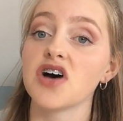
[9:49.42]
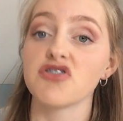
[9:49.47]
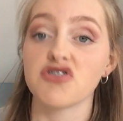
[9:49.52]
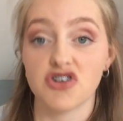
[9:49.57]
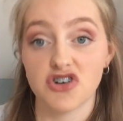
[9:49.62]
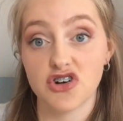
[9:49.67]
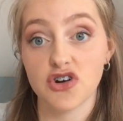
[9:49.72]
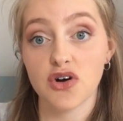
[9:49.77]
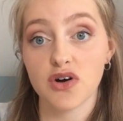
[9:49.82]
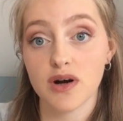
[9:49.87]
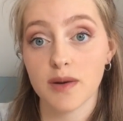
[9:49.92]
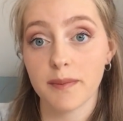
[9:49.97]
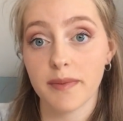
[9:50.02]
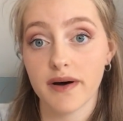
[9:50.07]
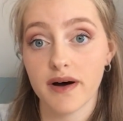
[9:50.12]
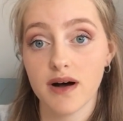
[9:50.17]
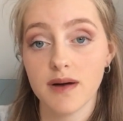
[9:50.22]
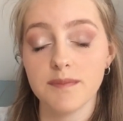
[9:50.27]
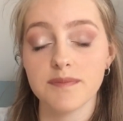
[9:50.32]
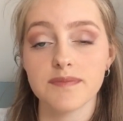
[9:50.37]
for a chocolate
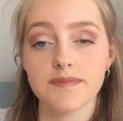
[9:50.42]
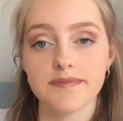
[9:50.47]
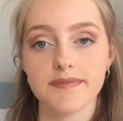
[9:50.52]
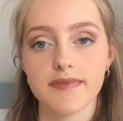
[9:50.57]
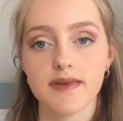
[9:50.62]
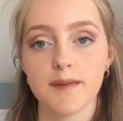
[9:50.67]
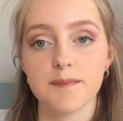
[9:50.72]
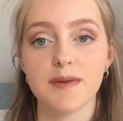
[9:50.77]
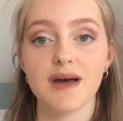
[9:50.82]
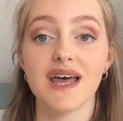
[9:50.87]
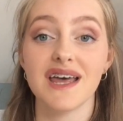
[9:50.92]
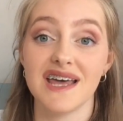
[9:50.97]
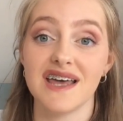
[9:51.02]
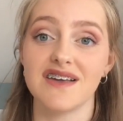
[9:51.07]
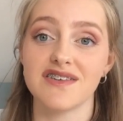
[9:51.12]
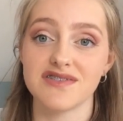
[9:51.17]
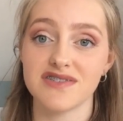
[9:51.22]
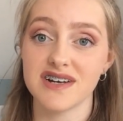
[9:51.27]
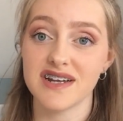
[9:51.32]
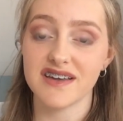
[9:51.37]
bar, but it
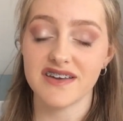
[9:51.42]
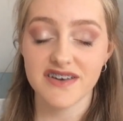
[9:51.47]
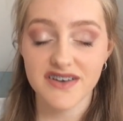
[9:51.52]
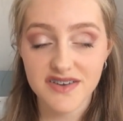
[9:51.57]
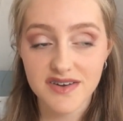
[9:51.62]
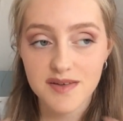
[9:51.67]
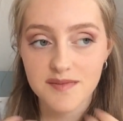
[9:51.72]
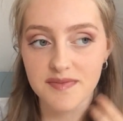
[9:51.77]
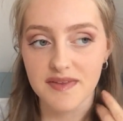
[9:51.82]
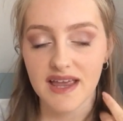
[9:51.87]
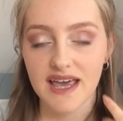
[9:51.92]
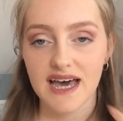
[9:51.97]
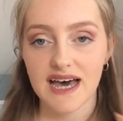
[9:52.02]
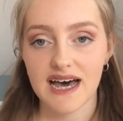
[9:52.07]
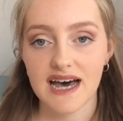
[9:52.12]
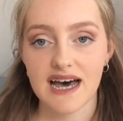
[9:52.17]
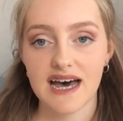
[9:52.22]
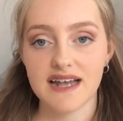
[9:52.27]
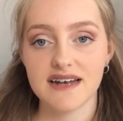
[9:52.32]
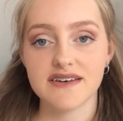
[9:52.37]
is really good.
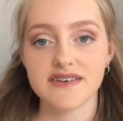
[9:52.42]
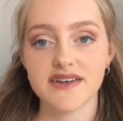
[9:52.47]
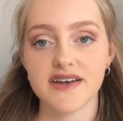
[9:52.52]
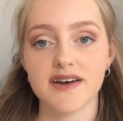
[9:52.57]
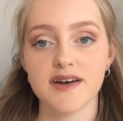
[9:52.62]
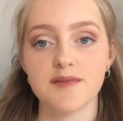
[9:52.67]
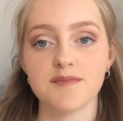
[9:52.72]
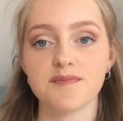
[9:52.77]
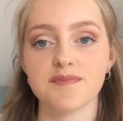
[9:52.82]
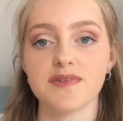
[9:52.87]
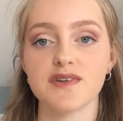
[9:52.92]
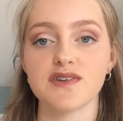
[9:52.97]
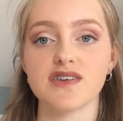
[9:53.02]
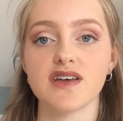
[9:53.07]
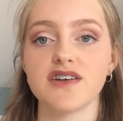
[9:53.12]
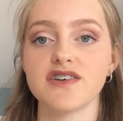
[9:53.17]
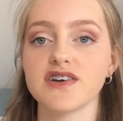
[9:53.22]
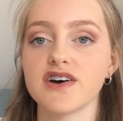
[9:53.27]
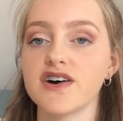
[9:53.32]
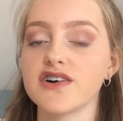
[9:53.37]
And it's
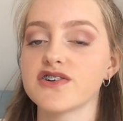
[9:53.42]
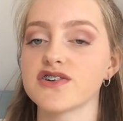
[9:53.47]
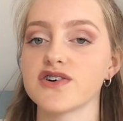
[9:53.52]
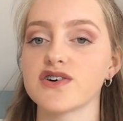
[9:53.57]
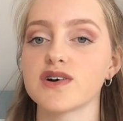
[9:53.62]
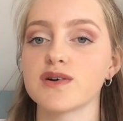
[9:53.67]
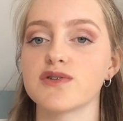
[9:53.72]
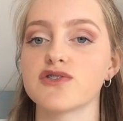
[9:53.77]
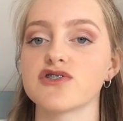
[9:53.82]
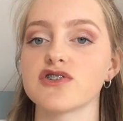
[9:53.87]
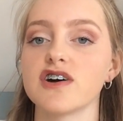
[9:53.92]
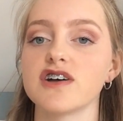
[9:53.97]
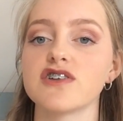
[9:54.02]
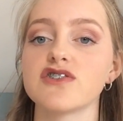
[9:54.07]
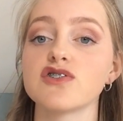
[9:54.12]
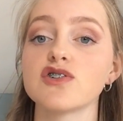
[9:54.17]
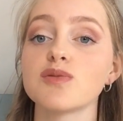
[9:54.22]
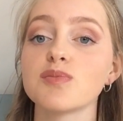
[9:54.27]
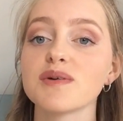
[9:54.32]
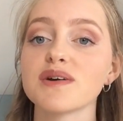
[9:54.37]
like dark chocolate with dried
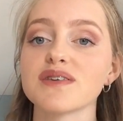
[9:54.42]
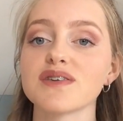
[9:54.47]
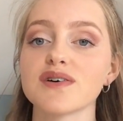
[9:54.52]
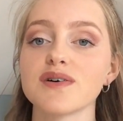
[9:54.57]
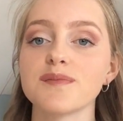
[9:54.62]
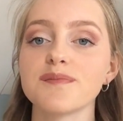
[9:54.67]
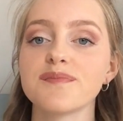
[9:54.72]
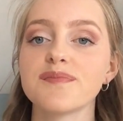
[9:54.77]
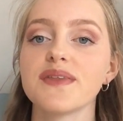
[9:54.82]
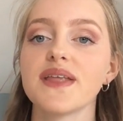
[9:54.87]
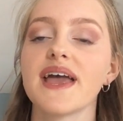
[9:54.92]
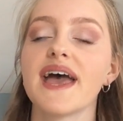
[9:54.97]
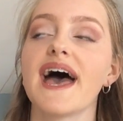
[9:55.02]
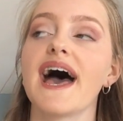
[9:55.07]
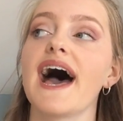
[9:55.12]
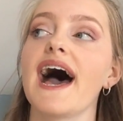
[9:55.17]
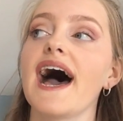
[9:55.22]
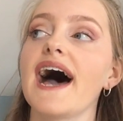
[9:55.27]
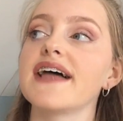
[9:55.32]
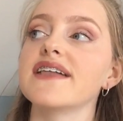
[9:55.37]
strawberries on.
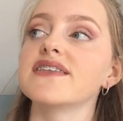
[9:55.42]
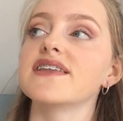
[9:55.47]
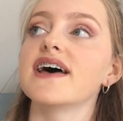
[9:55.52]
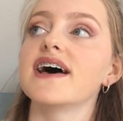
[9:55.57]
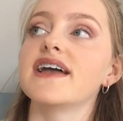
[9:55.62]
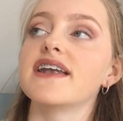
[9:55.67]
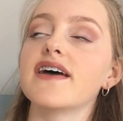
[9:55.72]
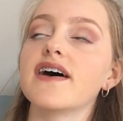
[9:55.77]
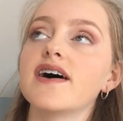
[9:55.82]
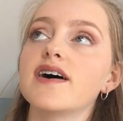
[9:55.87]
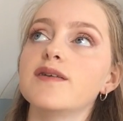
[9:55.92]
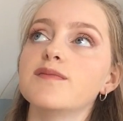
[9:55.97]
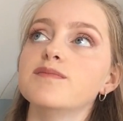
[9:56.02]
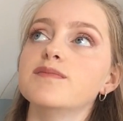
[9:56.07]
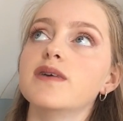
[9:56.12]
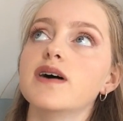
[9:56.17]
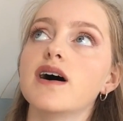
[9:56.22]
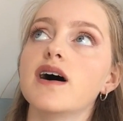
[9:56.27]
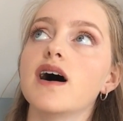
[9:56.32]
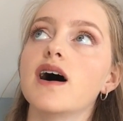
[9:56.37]
And
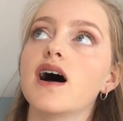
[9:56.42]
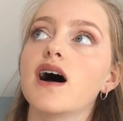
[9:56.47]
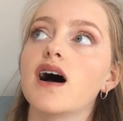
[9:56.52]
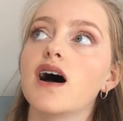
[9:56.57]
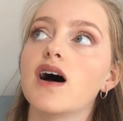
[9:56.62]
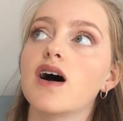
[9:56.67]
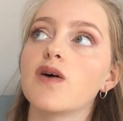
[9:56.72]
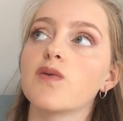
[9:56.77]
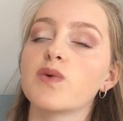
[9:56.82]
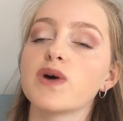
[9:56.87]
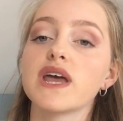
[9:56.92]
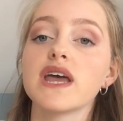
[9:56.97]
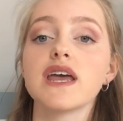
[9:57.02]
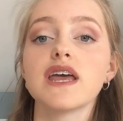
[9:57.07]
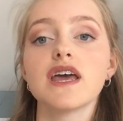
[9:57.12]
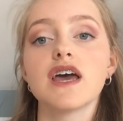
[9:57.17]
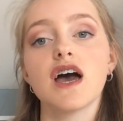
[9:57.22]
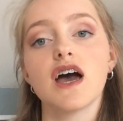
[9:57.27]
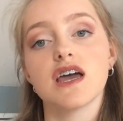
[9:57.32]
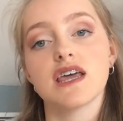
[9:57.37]
then
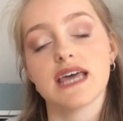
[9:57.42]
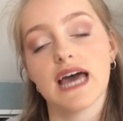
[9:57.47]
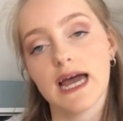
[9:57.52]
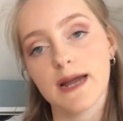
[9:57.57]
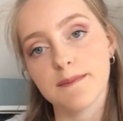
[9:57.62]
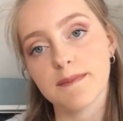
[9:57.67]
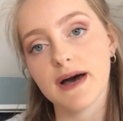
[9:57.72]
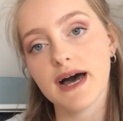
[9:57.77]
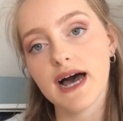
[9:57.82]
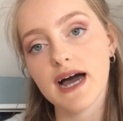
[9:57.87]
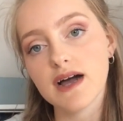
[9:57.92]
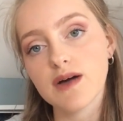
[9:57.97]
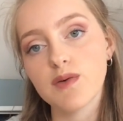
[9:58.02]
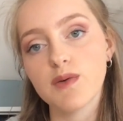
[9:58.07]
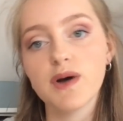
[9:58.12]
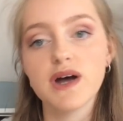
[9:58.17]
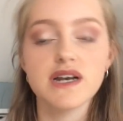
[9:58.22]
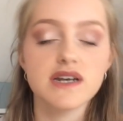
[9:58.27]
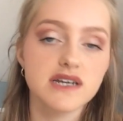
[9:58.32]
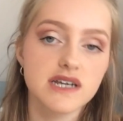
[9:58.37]
we came back,
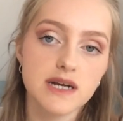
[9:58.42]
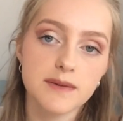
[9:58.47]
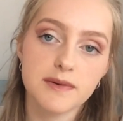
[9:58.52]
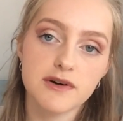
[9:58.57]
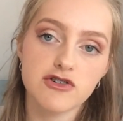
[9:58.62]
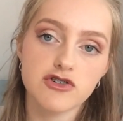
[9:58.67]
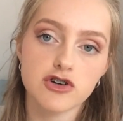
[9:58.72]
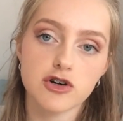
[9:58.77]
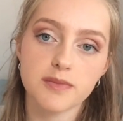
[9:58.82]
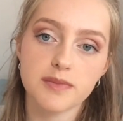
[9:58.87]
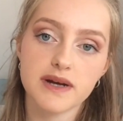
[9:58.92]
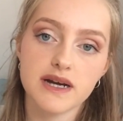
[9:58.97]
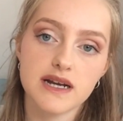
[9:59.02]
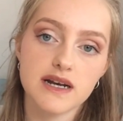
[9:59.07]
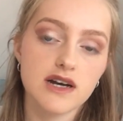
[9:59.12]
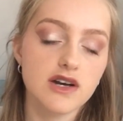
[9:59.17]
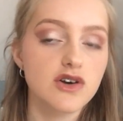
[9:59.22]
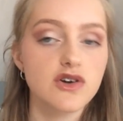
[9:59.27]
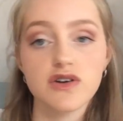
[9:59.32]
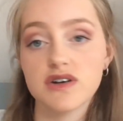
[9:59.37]
did a bit of
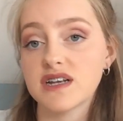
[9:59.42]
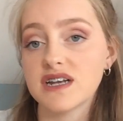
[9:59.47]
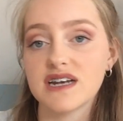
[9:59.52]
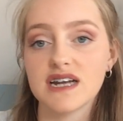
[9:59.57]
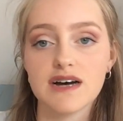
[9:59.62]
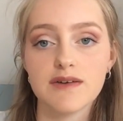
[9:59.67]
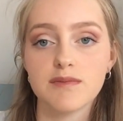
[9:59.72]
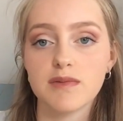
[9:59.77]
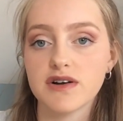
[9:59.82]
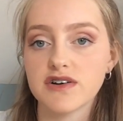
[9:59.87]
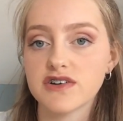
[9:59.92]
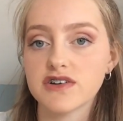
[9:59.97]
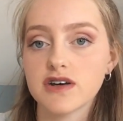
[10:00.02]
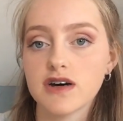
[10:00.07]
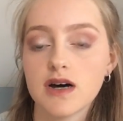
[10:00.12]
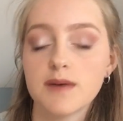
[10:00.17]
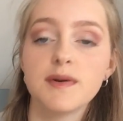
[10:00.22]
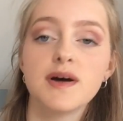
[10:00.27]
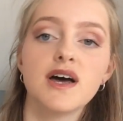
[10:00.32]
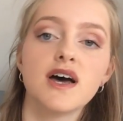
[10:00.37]
shopping, didn't have much
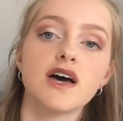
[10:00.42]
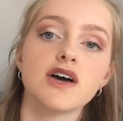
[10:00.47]
time,